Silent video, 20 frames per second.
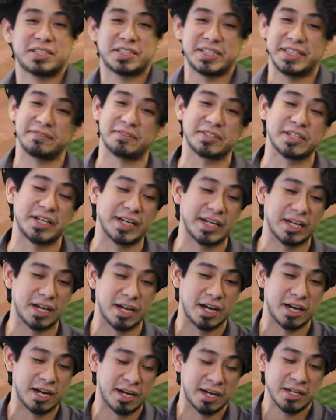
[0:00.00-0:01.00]
it seems like.
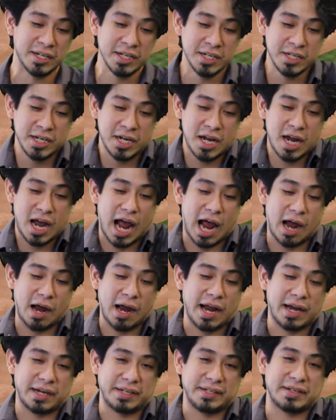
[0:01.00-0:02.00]
Uh, I,
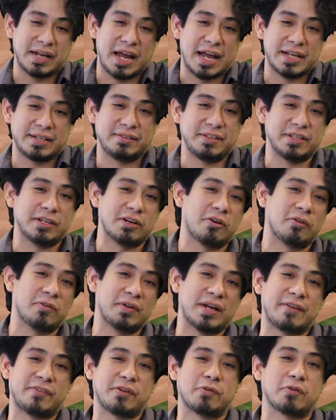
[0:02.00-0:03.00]
I, you know,
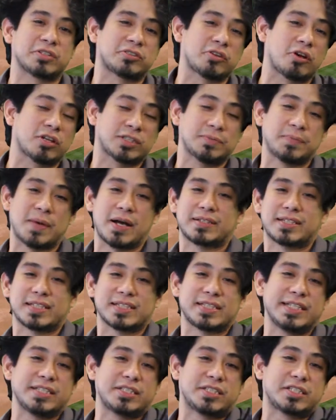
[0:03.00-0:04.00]
everyone talks about
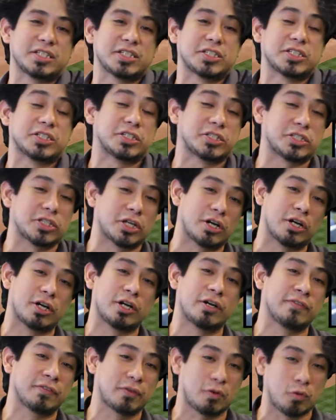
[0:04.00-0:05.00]
does he
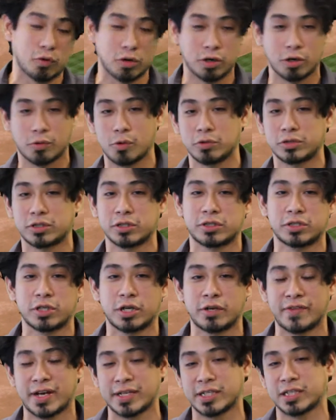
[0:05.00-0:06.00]
deserve, quote unquote,
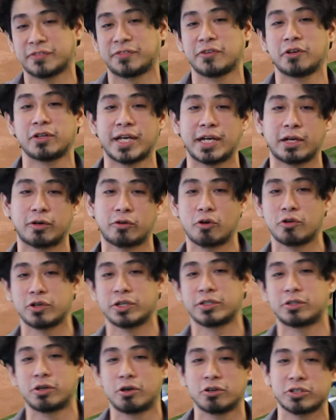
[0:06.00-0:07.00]
deserve. I just feel like grown
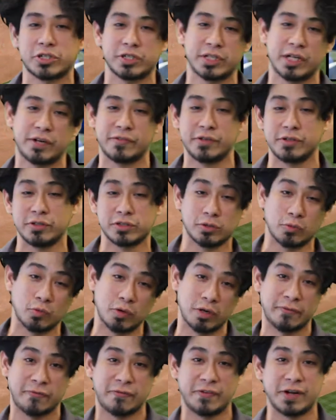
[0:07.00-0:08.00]
adults should never use the
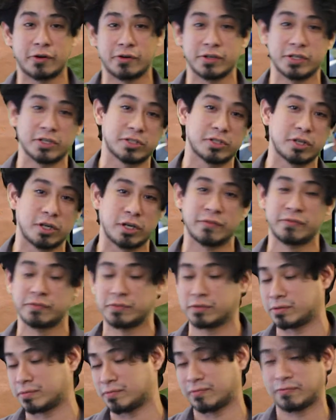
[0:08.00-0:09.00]
word fair or deserve.
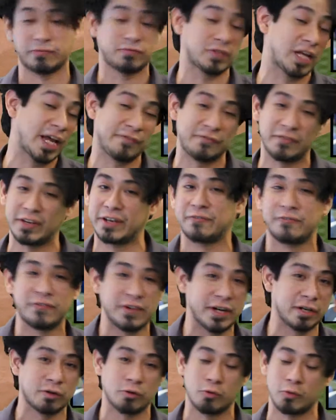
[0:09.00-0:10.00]
Mm. Life ain't
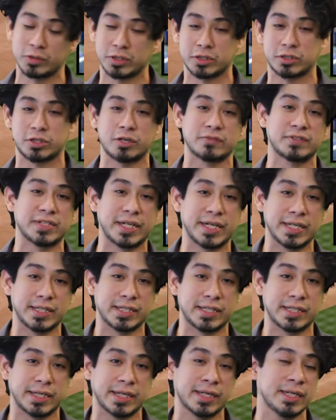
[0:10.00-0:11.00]
fair. No one deserves
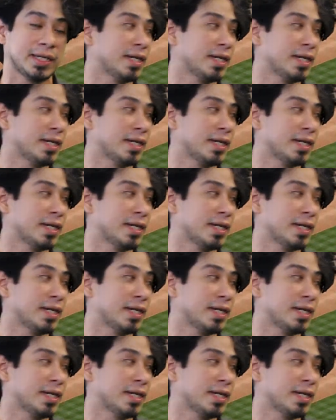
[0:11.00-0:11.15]
anything.